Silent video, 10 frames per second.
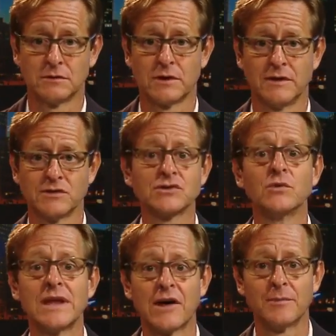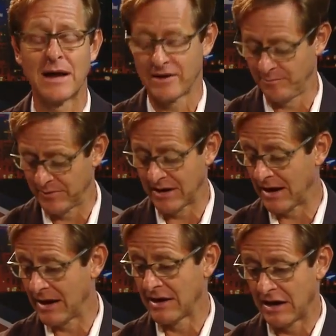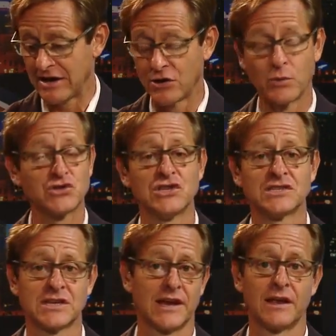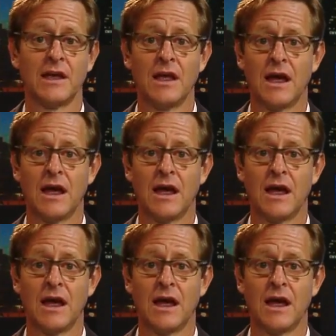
Okay, there's no doubt about it. But I, I, I hear what she's saying.